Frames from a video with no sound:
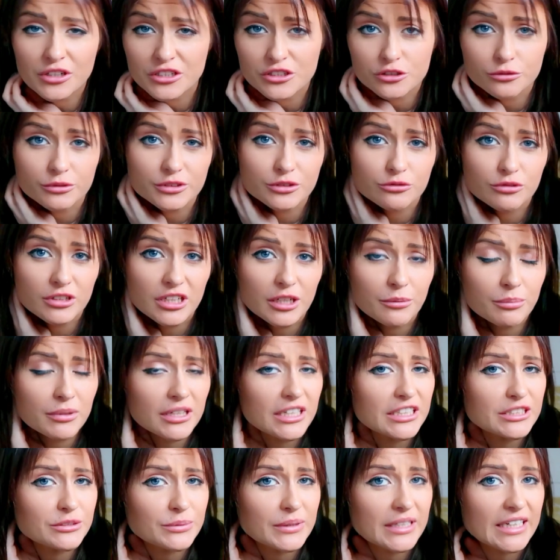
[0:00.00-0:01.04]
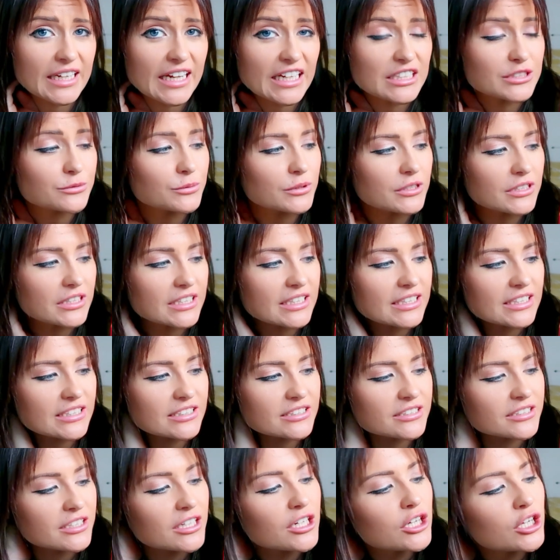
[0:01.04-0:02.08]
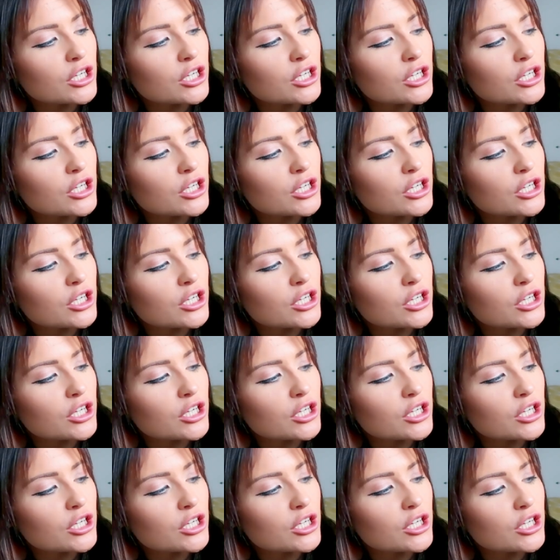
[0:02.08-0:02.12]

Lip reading: He's always really pleased when he gets one of these